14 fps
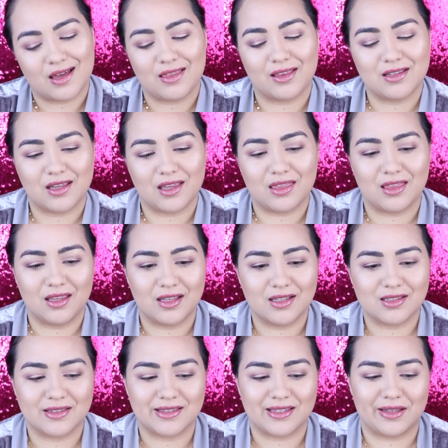I think
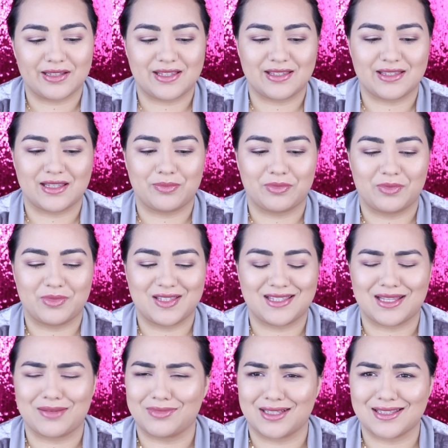it's sim,
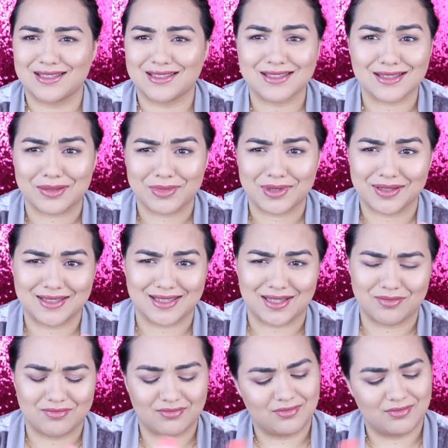simless, sim, sim,